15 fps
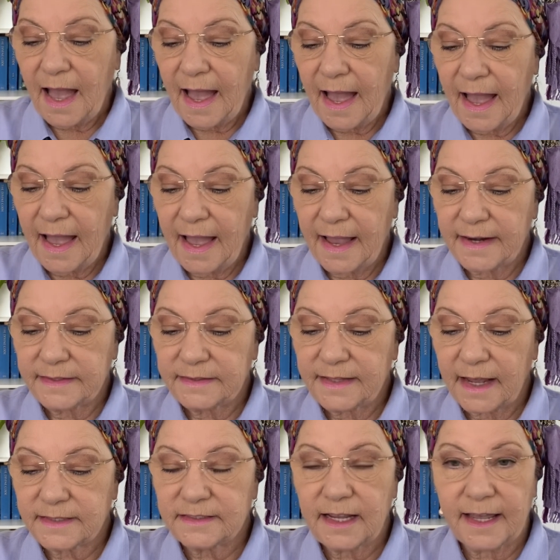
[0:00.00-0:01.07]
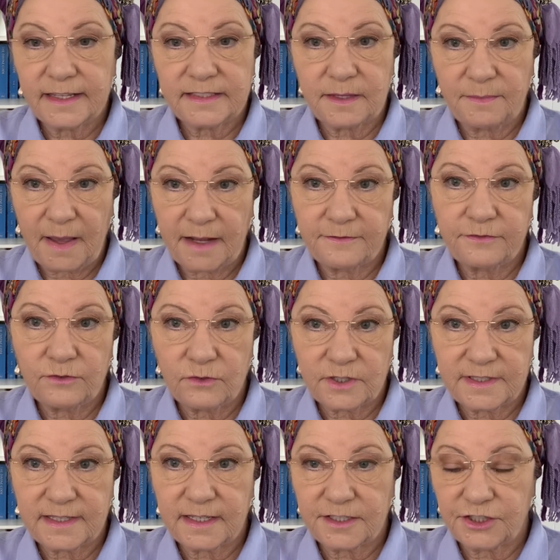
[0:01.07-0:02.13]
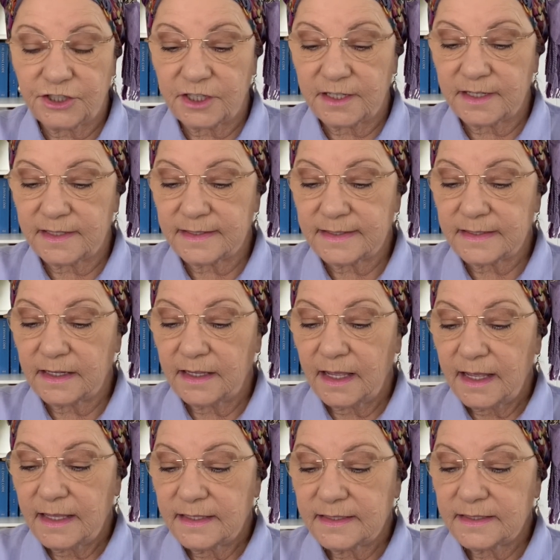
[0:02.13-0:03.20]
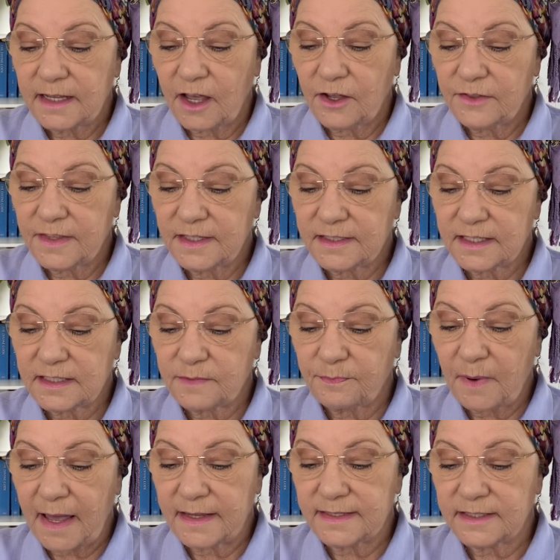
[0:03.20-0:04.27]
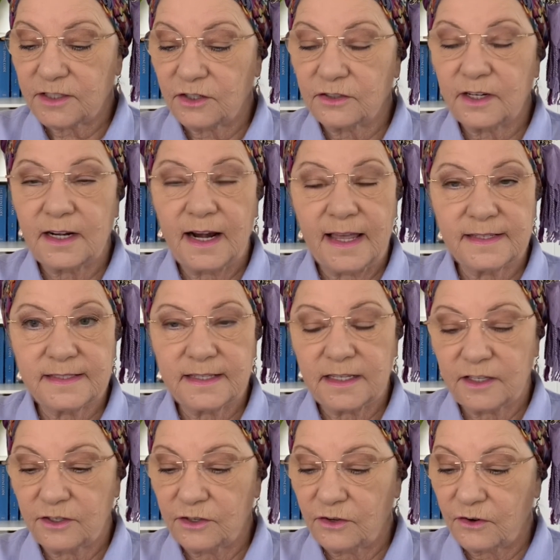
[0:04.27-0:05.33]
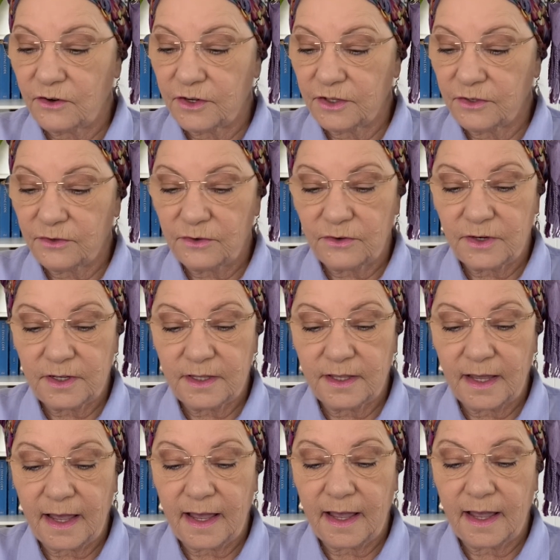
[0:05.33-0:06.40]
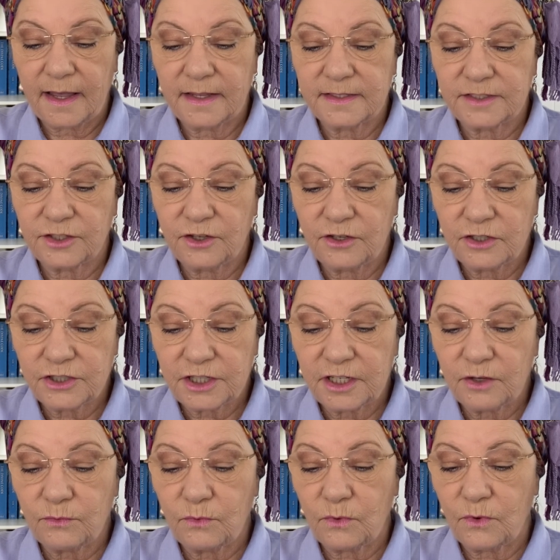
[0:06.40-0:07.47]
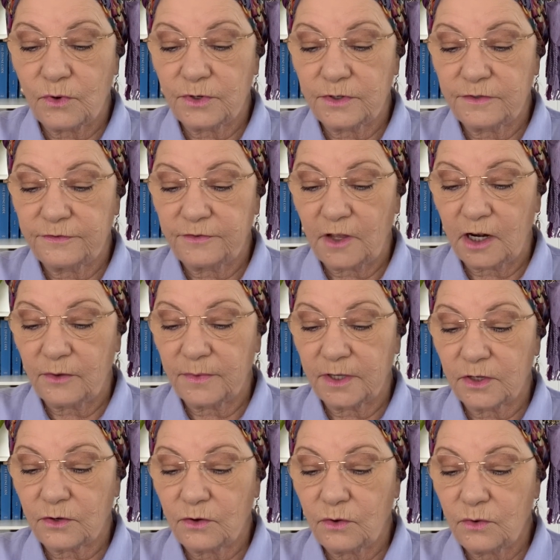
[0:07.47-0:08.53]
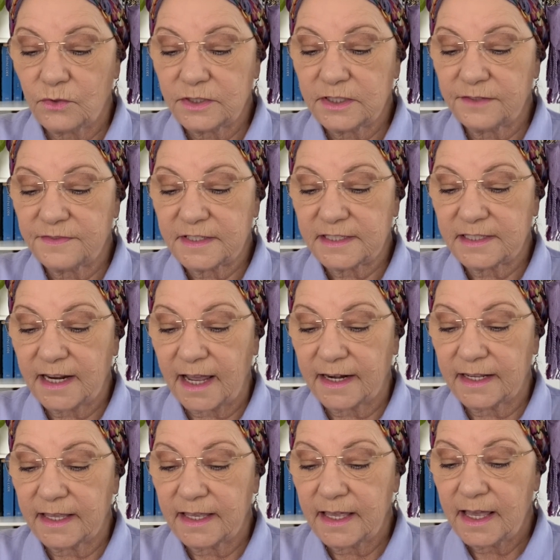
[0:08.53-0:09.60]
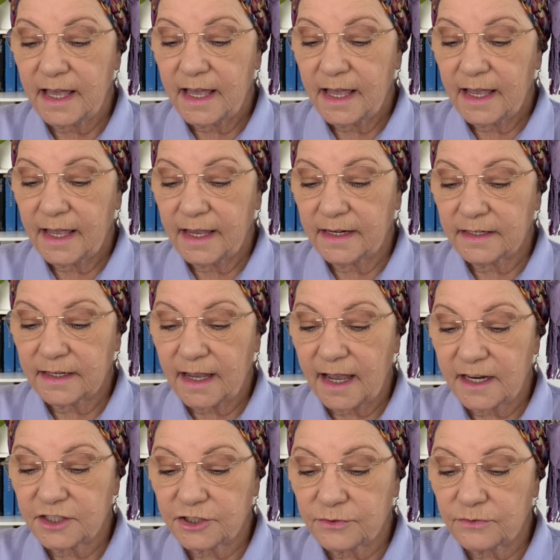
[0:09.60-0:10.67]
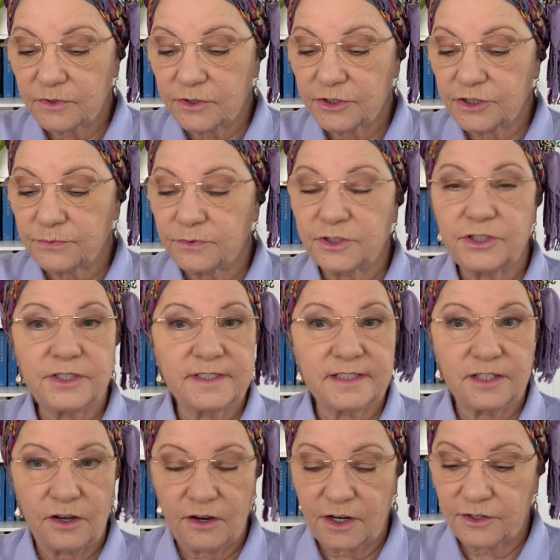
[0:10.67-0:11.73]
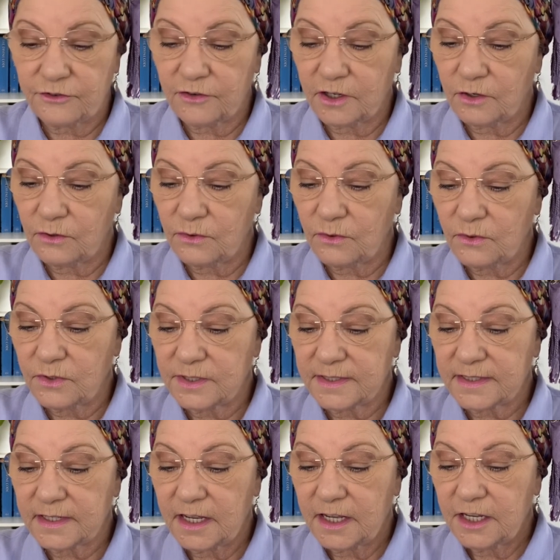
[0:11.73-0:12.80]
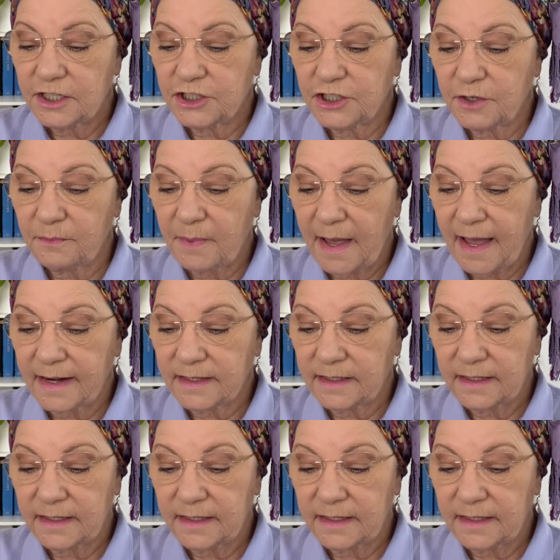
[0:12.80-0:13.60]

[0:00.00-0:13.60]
And that takes about 4 to 6 years. So this is based on classic Yora, is usually awarded following a course of study in Kashrut, which is dietary laws, Shabbat,